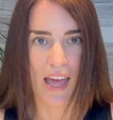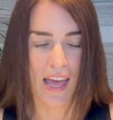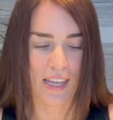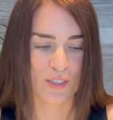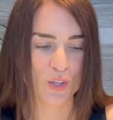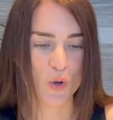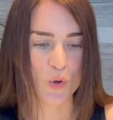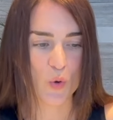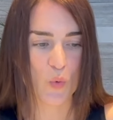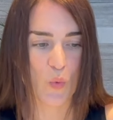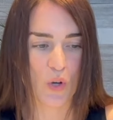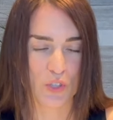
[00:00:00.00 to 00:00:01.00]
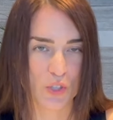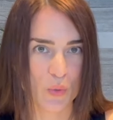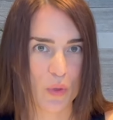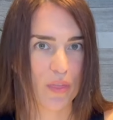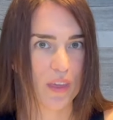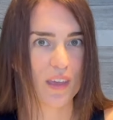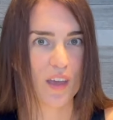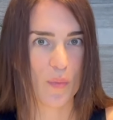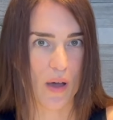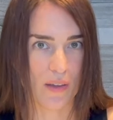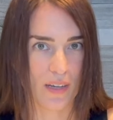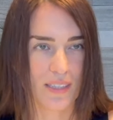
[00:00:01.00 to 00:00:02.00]
and know what you think
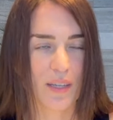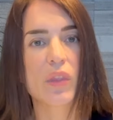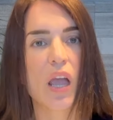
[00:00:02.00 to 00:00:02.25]
about it.